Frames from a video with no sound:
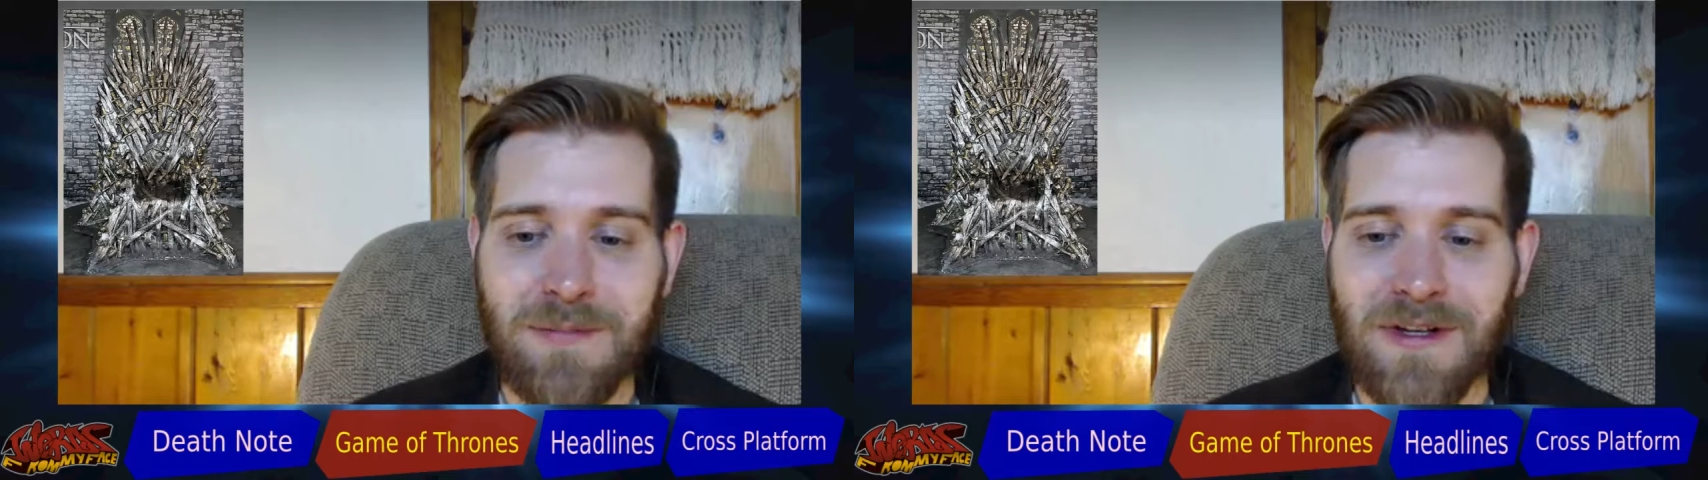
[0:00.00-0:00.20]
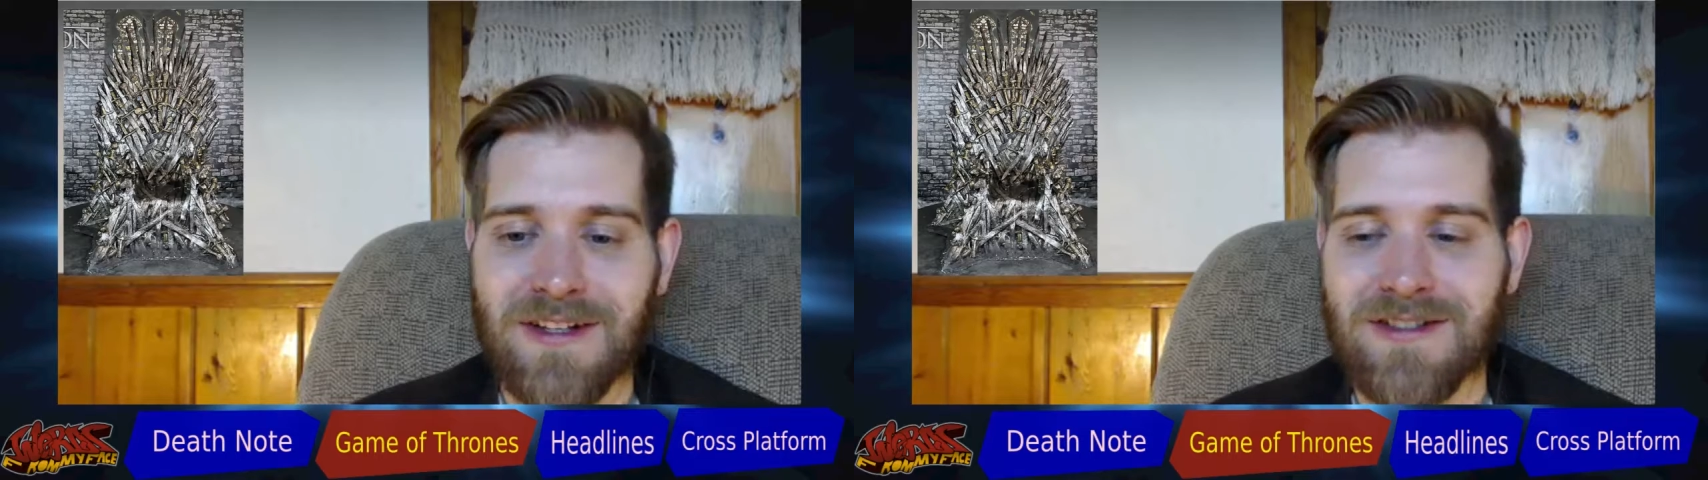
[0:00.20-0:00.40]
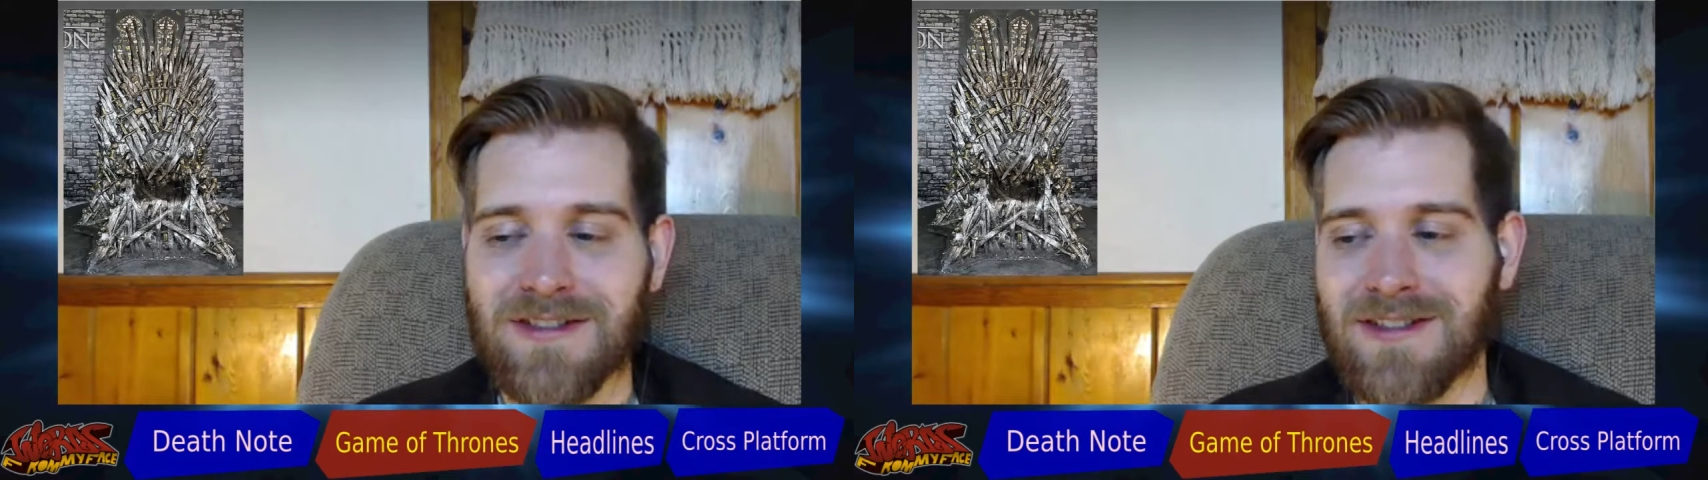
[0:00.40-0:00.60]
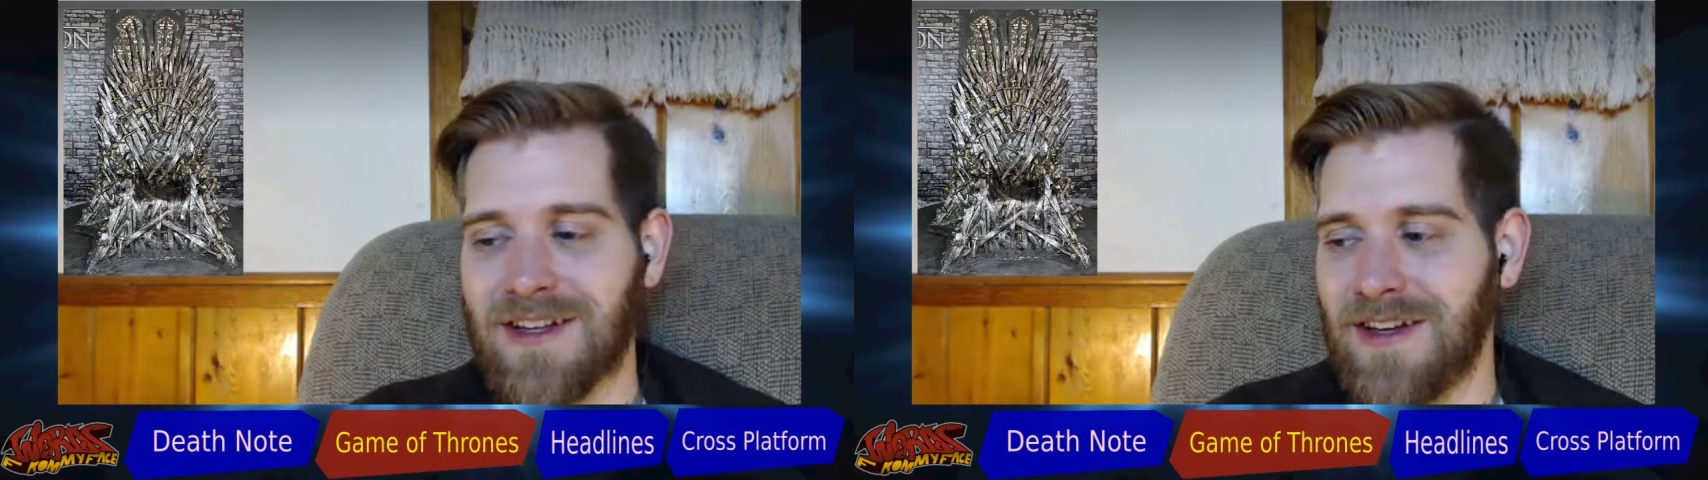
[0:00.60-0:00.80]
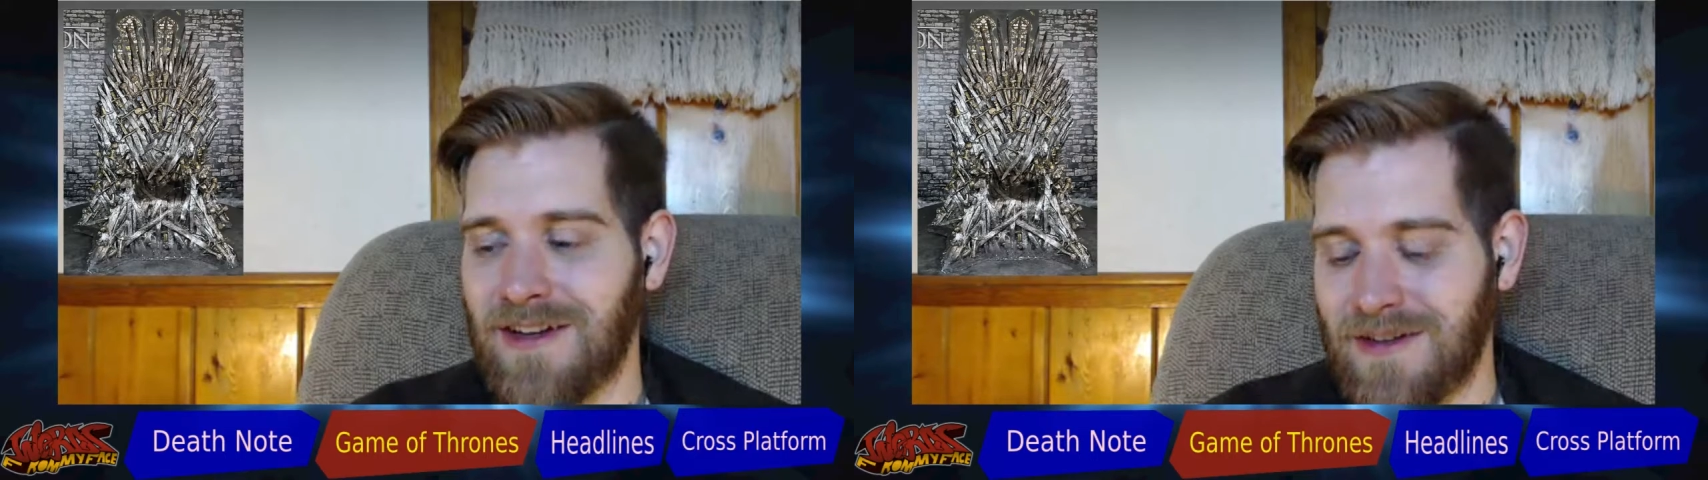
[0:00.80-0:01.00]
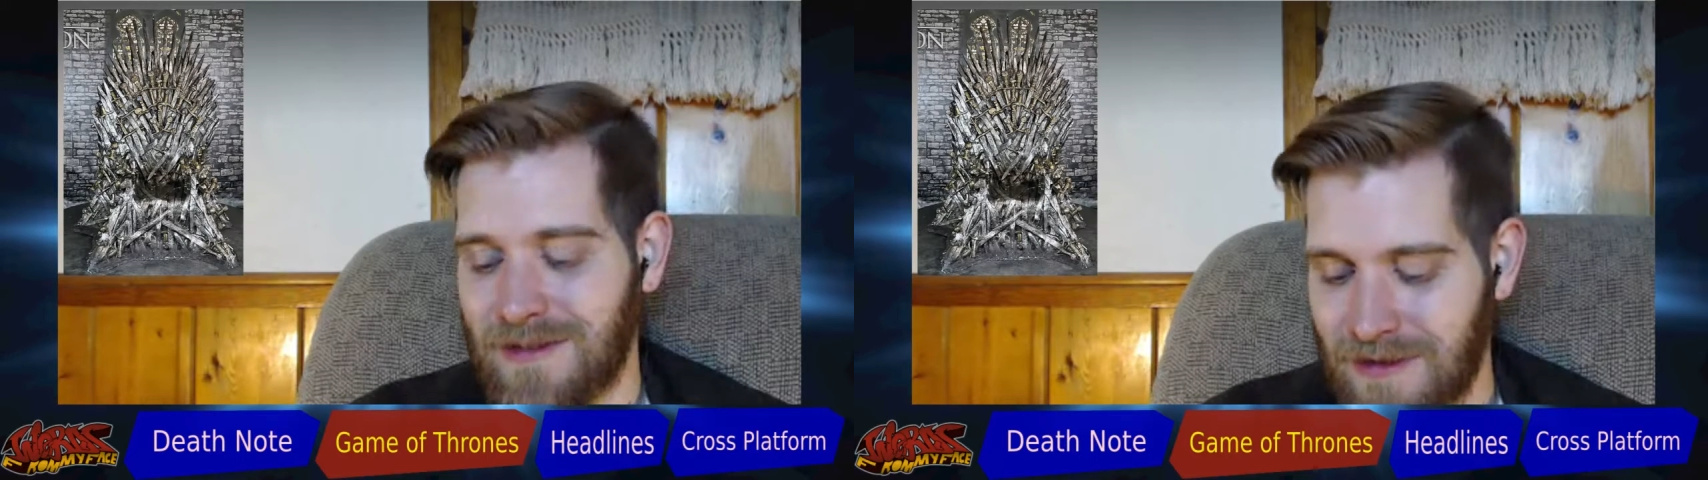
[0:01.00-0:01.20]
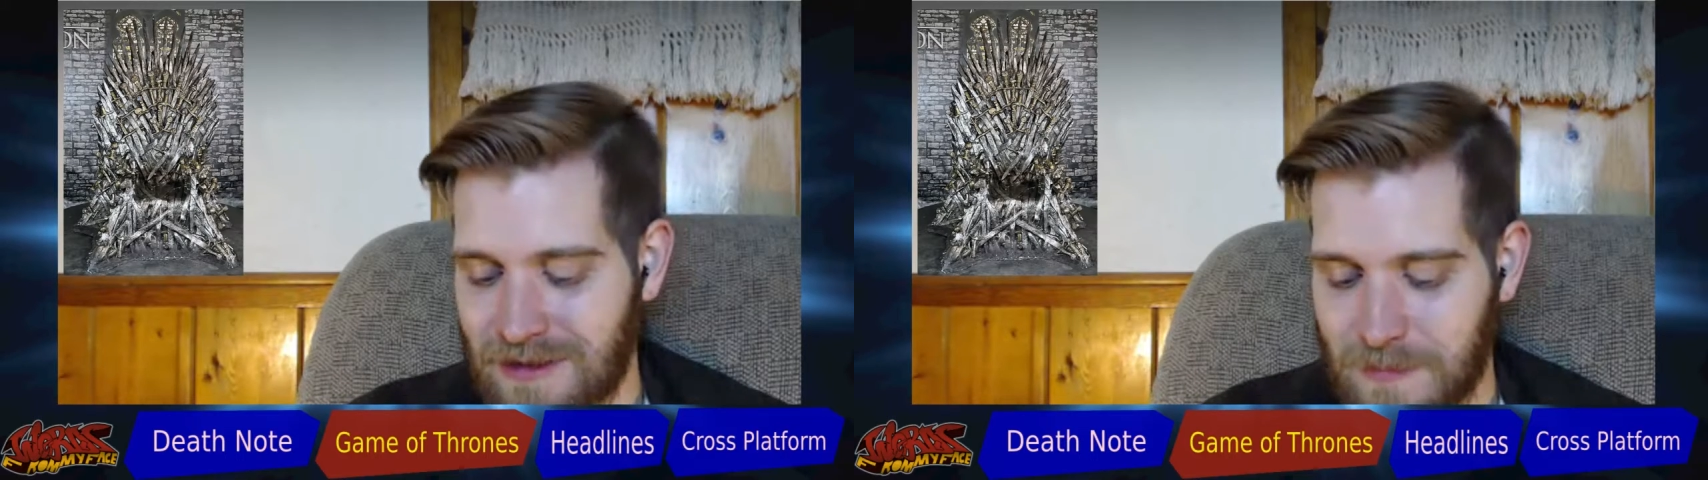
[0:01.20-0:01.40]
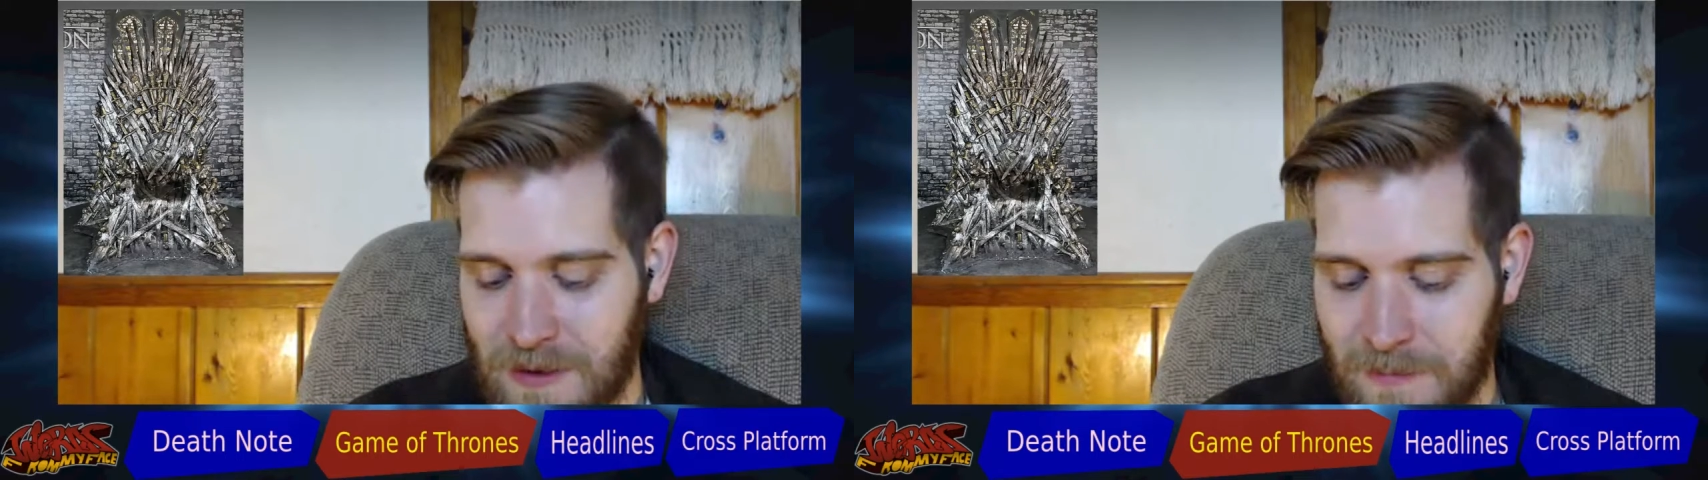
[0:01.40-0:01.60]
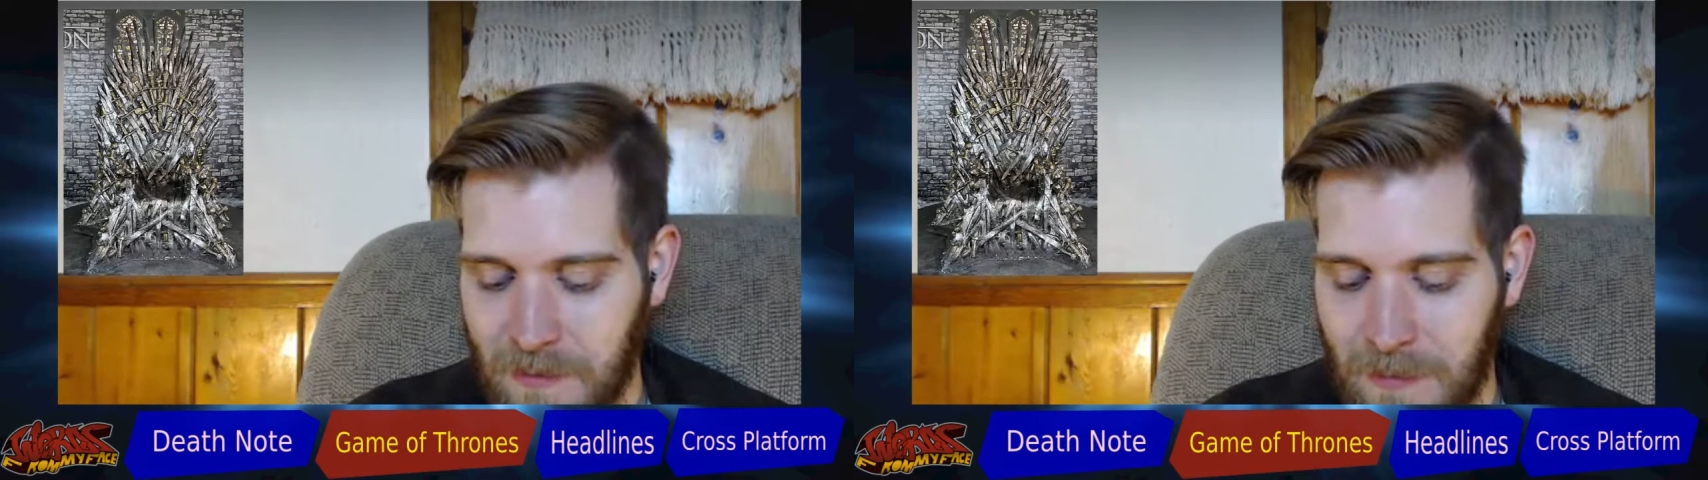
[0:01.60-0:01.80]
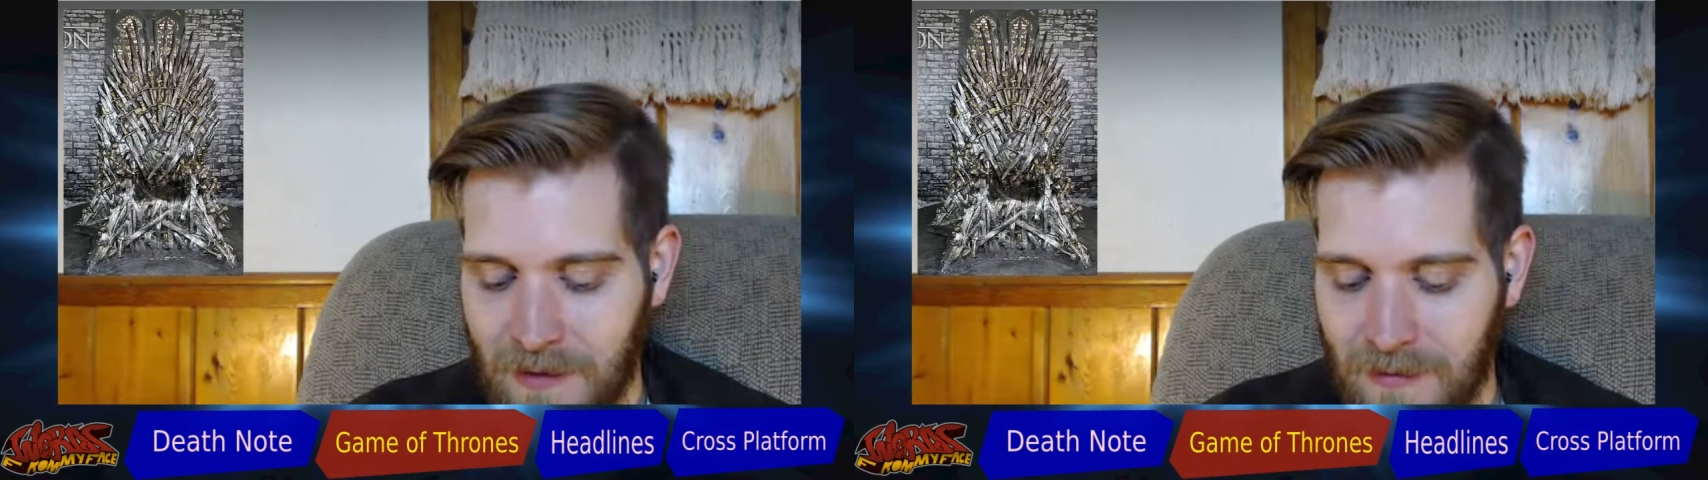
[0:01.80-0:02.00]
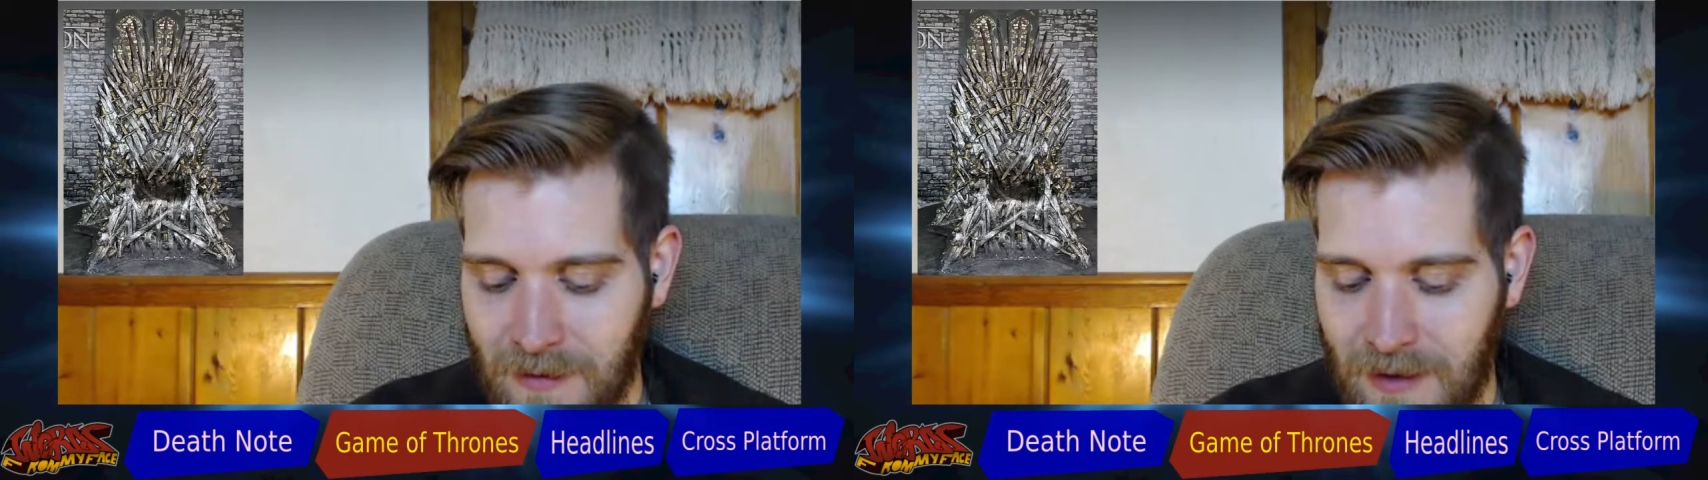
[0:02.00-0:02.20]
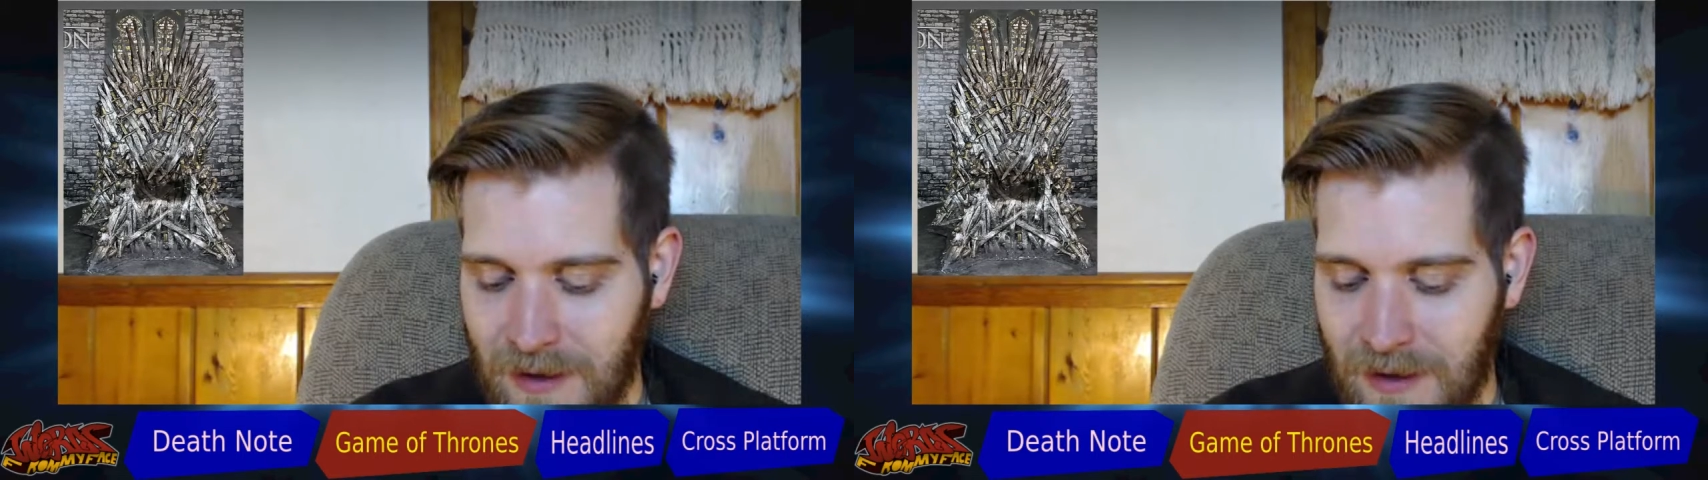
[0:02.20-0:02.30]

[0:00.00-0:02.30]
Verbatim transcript: but it's just uh, it just becomes messy.